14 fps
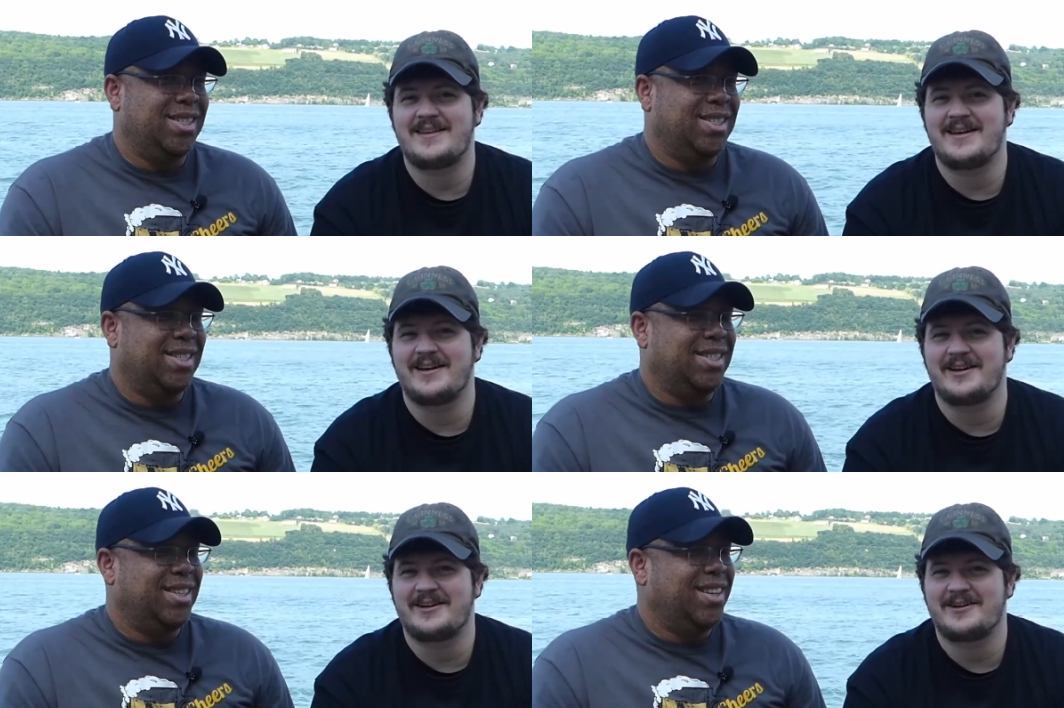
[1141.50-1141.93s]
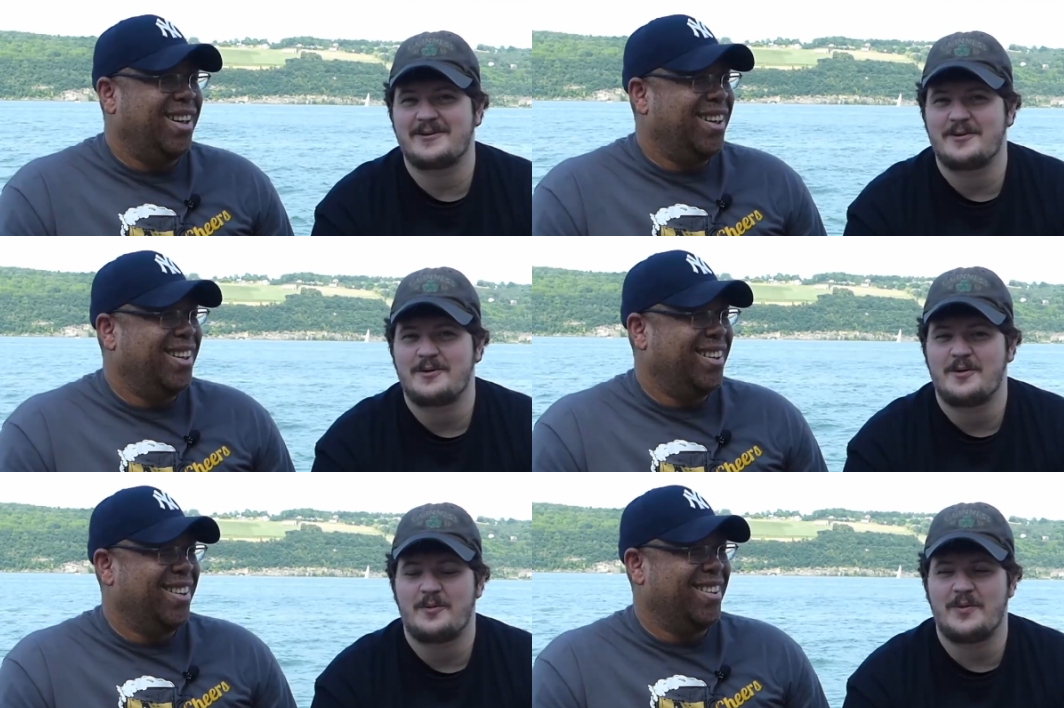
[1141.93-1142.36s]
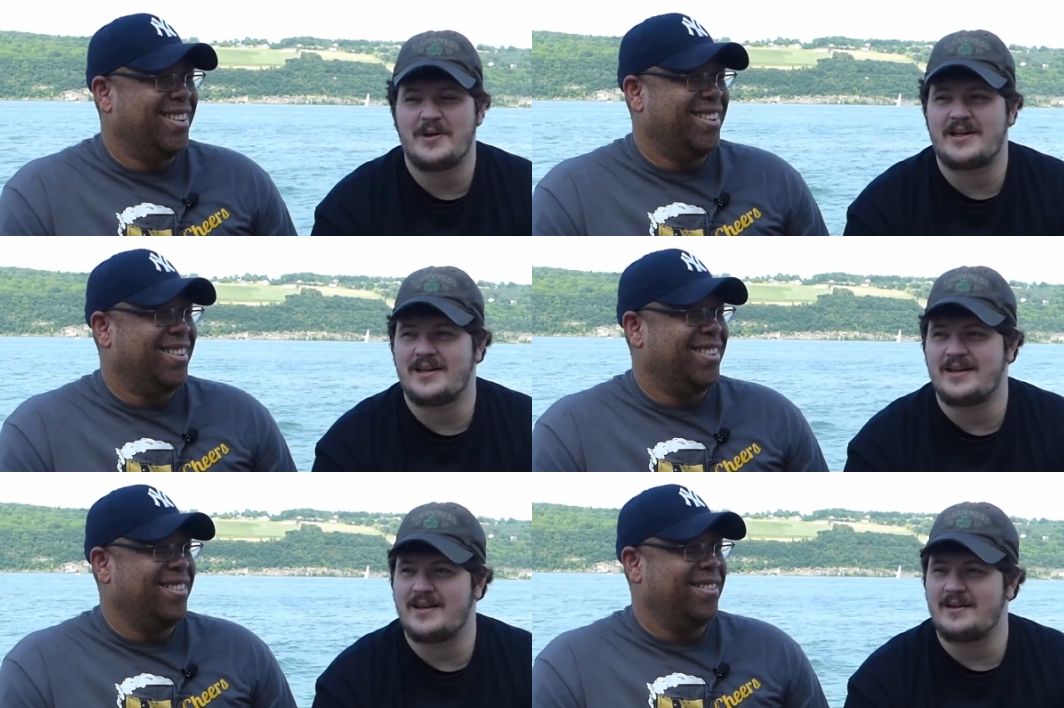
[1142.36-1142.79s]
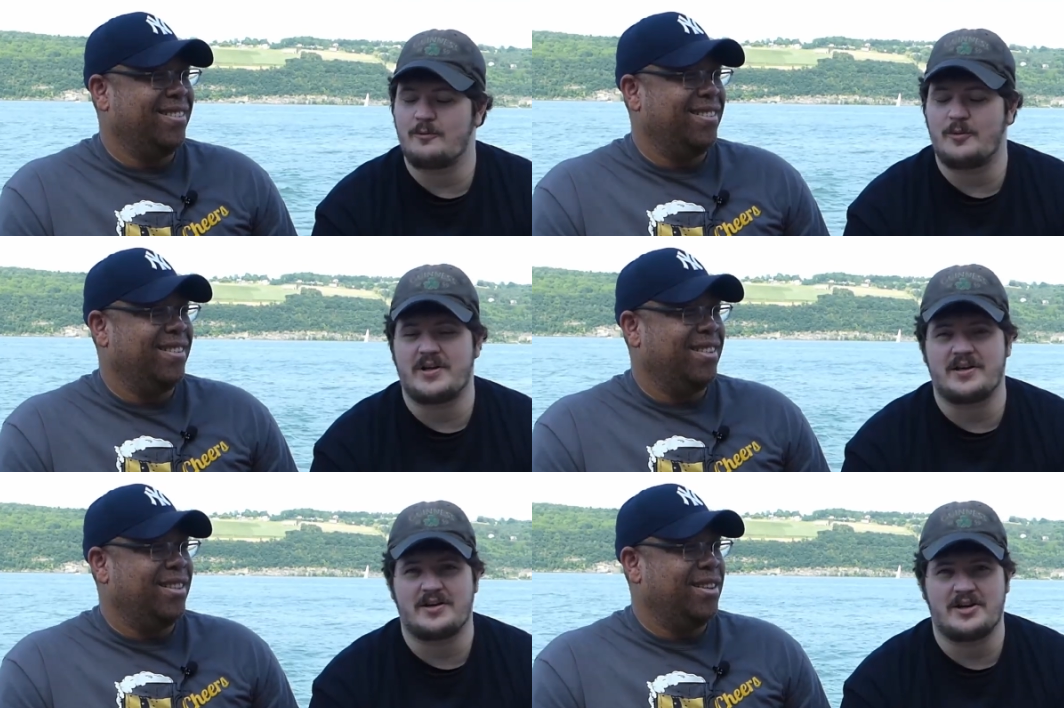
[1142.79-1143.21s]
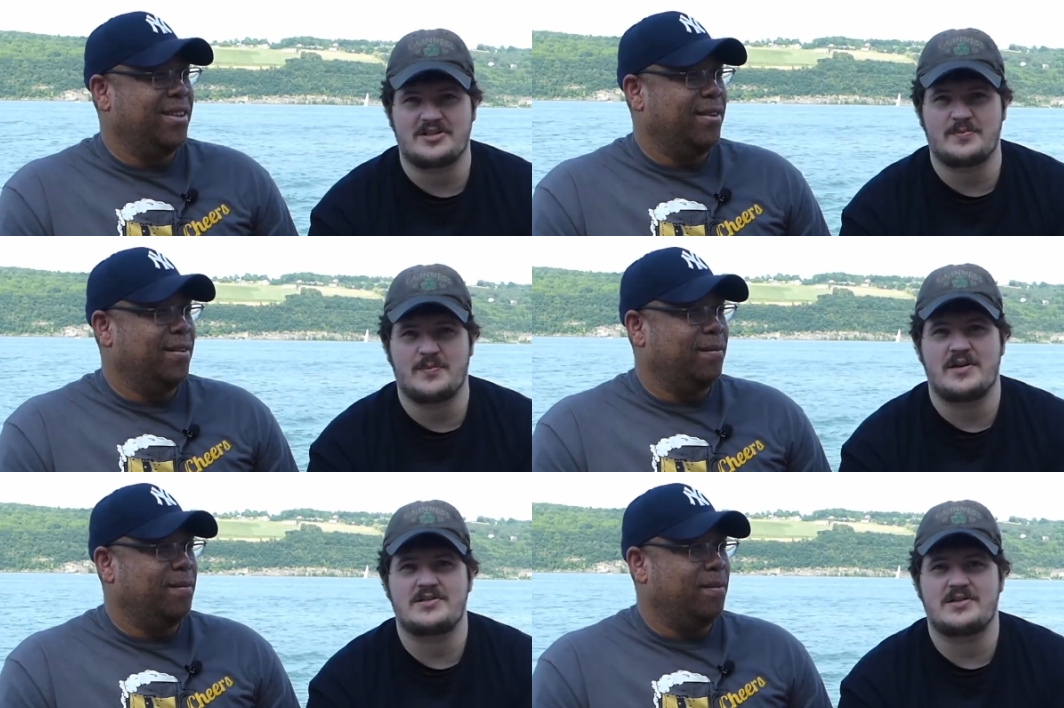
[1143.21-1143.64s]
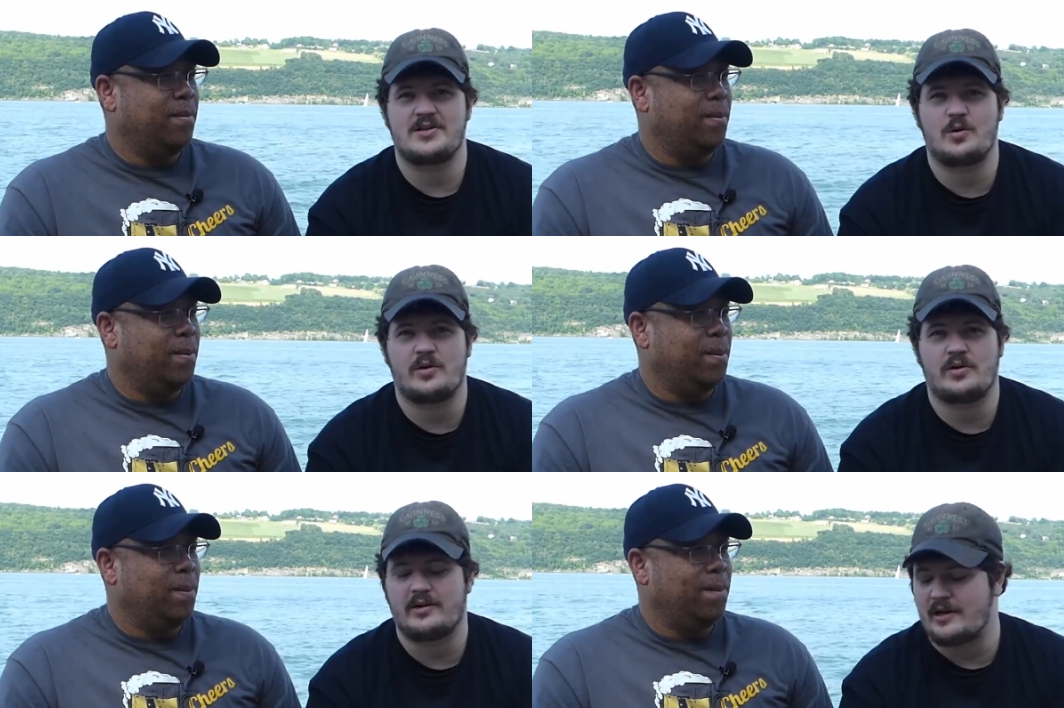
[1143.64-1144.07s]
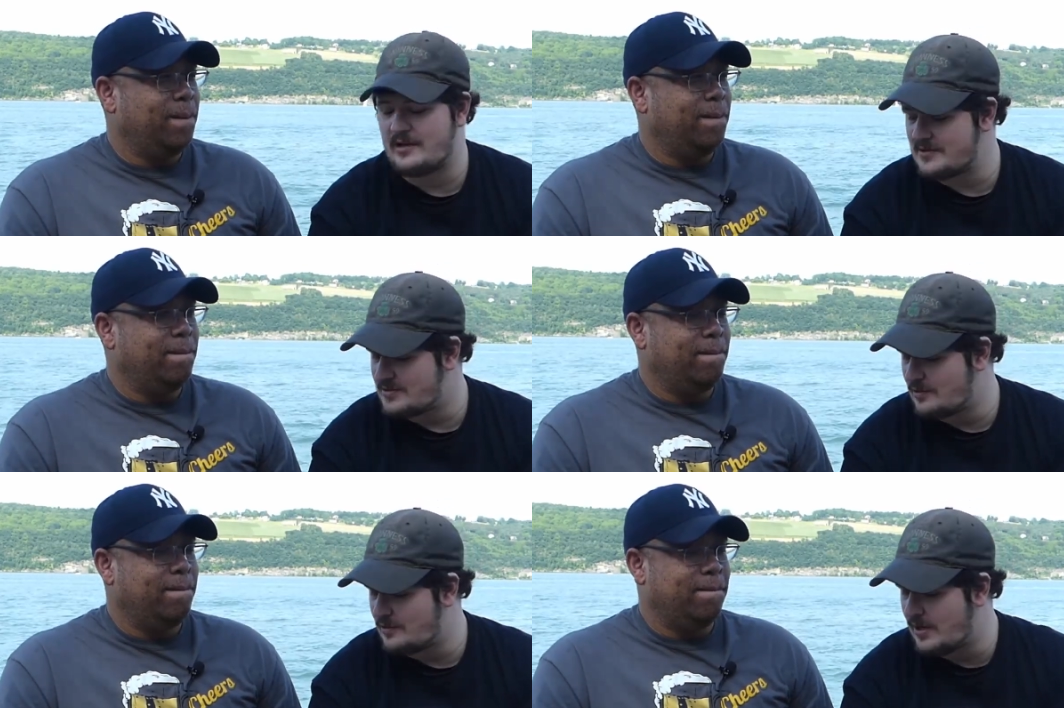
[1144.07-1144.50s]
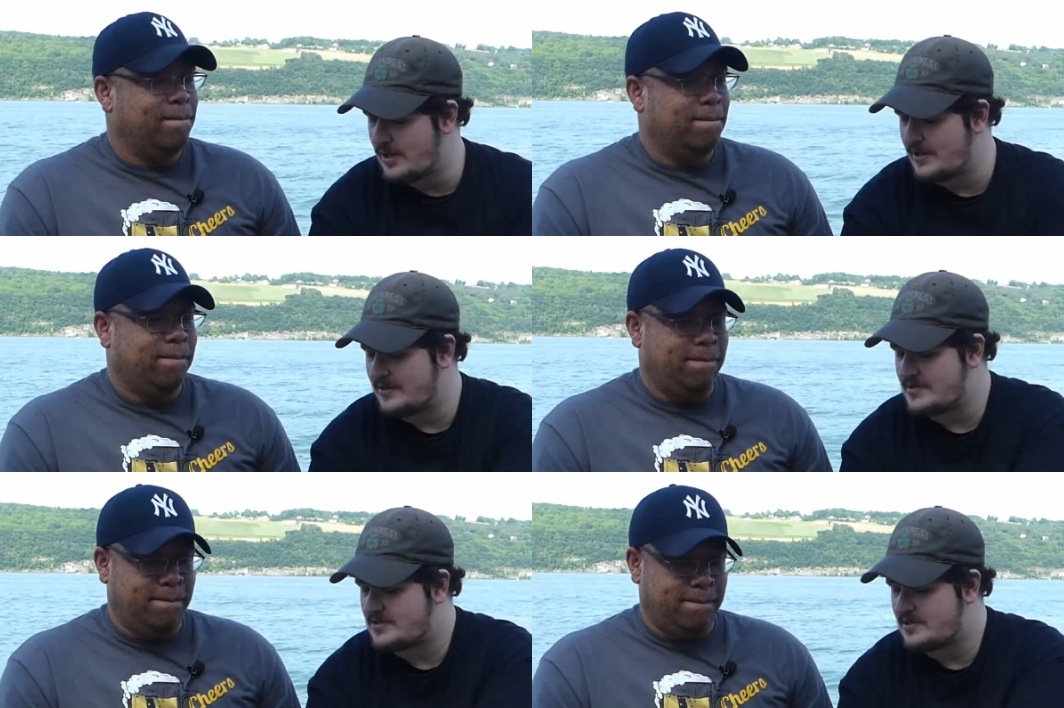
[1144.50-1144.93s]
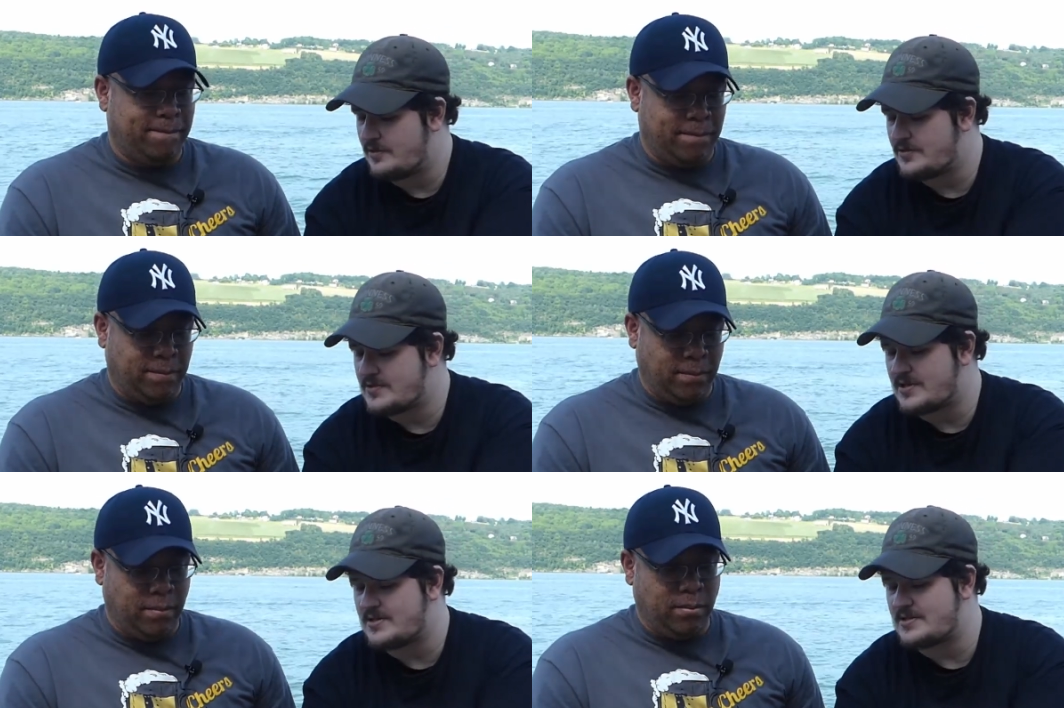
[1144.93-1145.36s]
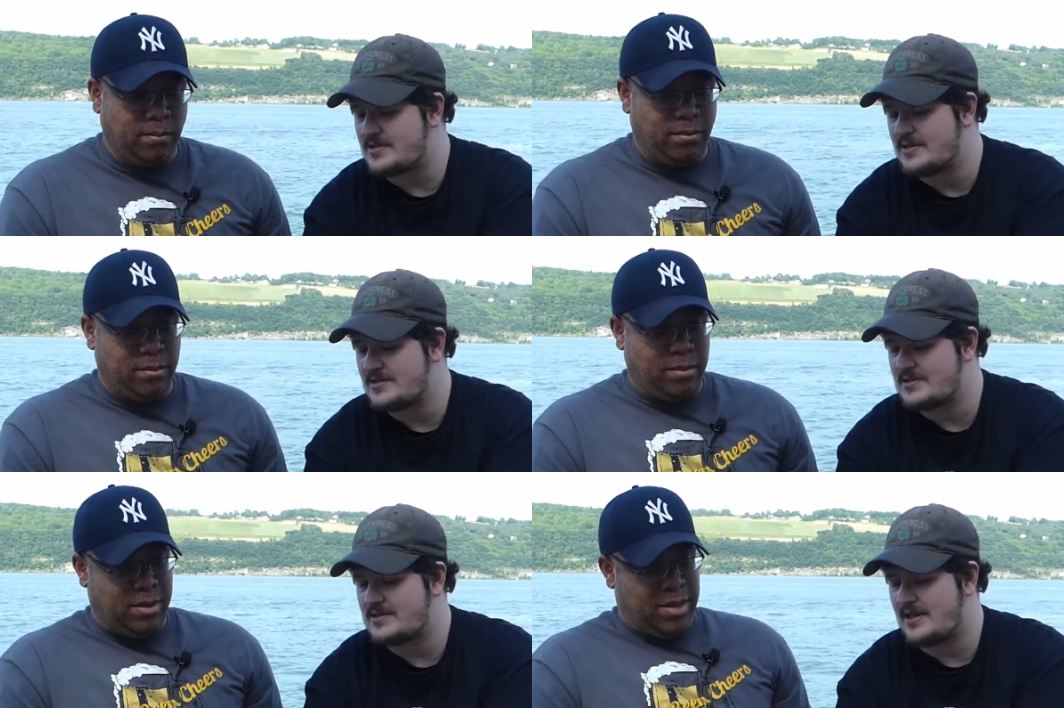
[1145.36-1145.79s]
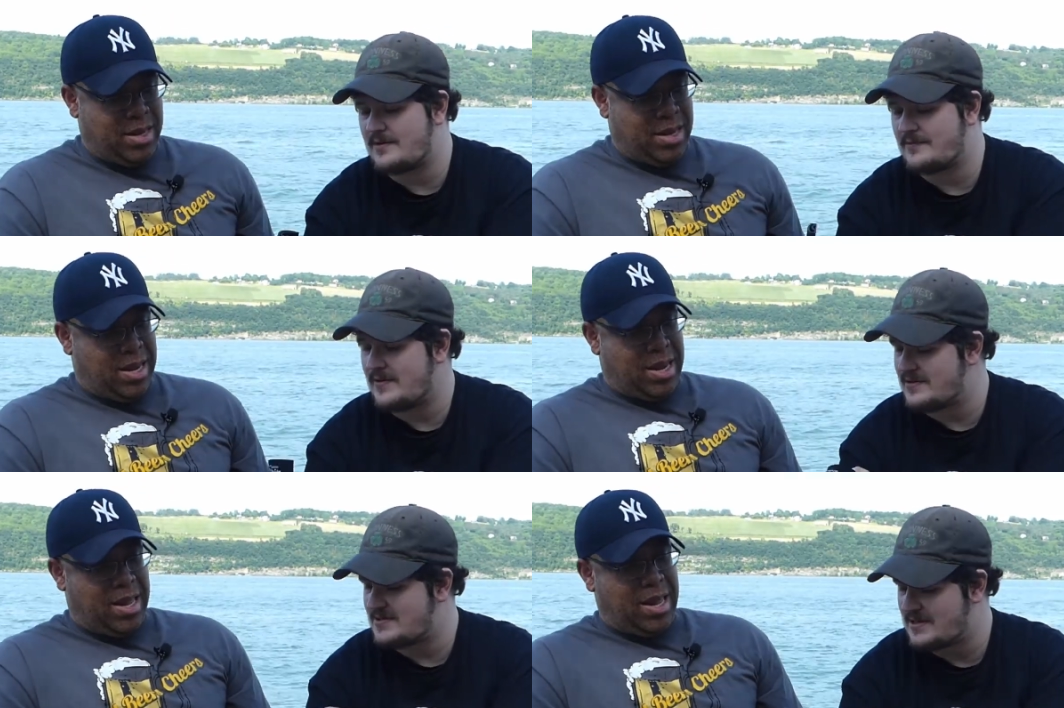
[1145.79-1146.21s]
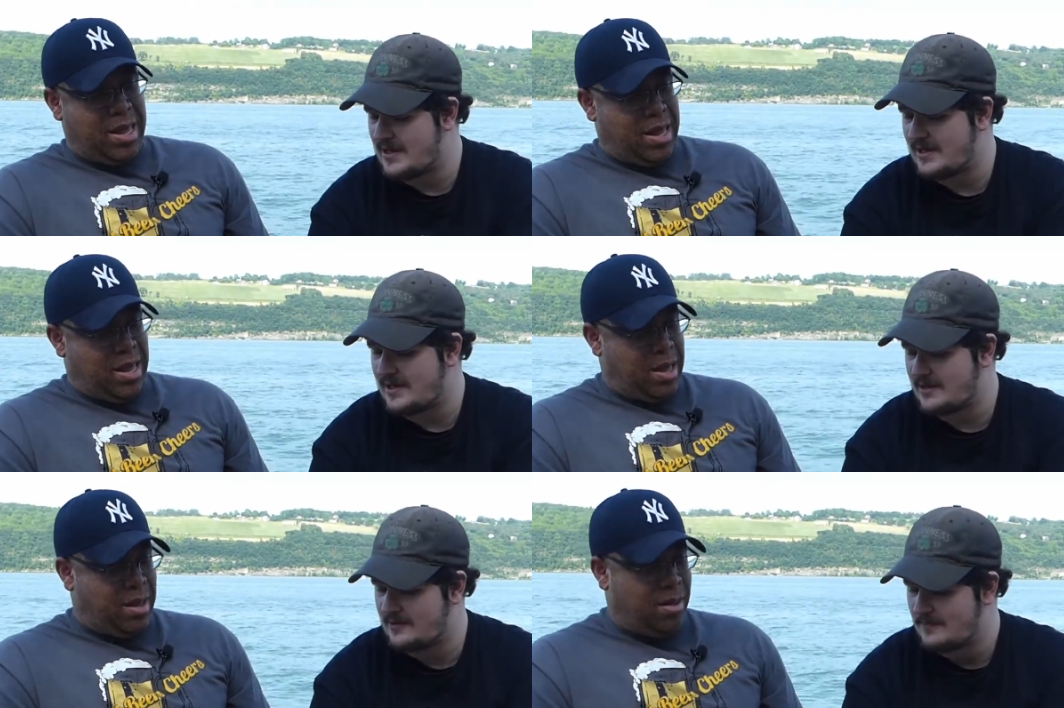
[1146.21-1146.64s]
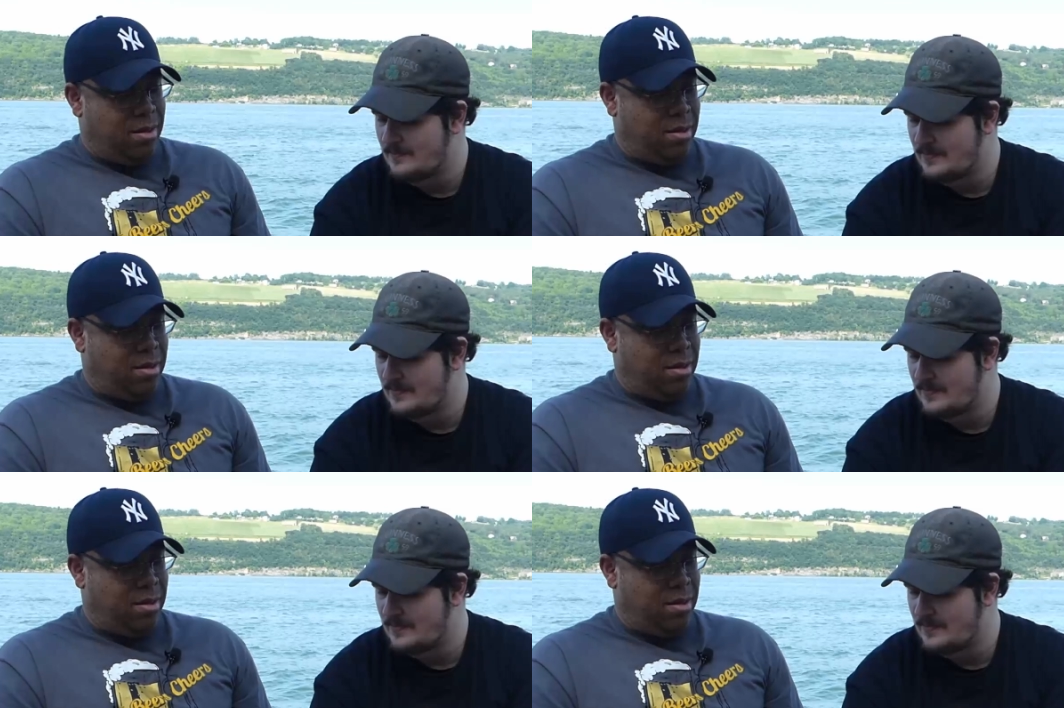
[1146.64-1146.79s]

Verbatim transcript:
Speaker 1: there, we can get we can customize the U R L. So on these koozies, instead of it saying